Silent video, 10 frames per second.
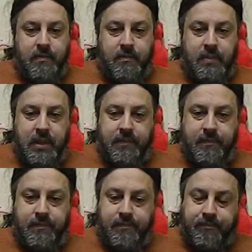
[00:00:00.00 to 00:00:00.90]

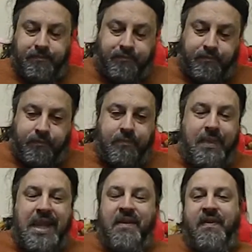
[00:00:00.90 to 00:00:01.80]
but
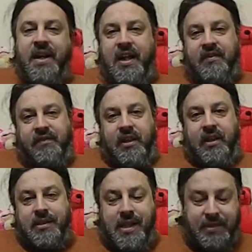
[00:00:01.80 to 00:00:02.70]
I forgot the
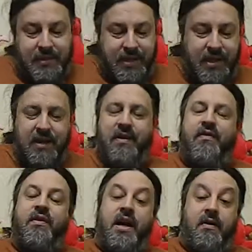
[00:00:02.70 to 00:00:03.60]
vlog last night. No, I
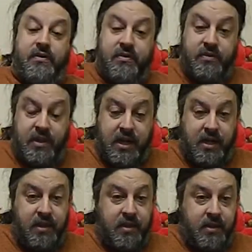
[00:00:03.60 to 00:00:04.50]
forgot. I was too
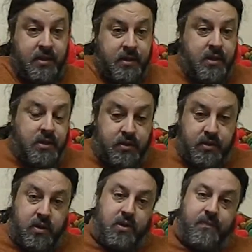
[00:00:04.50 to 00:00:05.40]
tired.
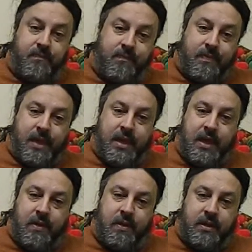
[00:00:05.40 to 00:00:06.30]
So,
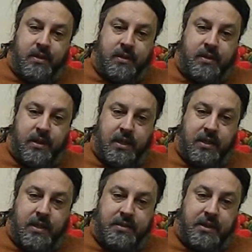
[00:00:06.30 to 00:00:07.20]
anyways,
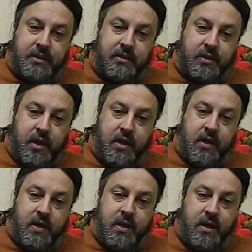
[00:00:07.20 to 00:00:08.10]
uh, let's get
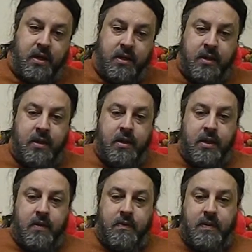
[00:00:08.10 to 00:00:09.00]
started
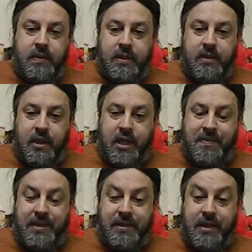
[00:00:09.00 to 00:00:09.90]
with the
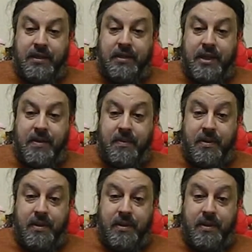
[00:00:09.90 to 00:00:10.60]
time and date stamp.